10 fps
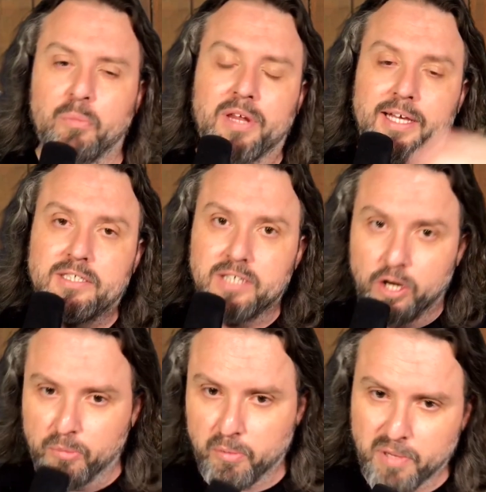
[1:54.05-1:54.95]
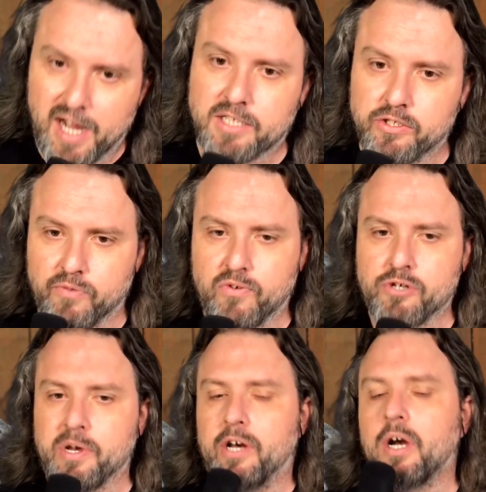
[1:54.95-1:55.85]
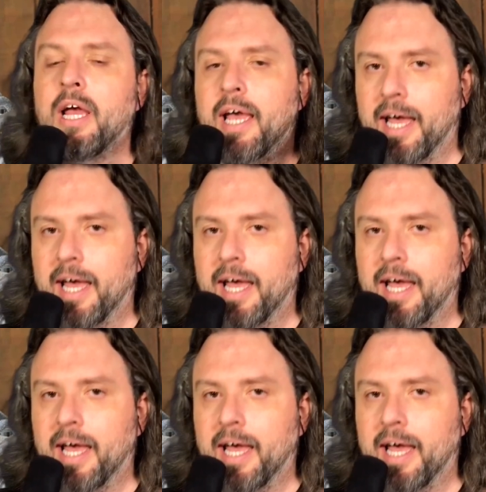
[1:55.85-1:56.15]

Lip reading: Place an open box in your refrigerator,